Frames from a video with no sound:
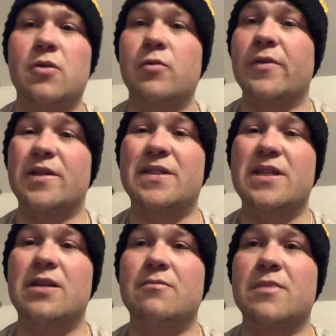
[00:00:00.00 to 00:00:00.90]
with a
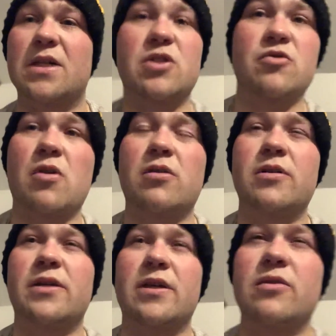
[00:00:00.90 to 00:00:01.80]
team that's
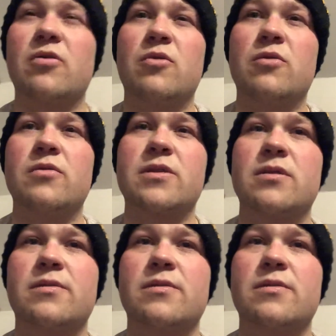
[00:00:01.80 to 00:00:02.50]
struggling in goals,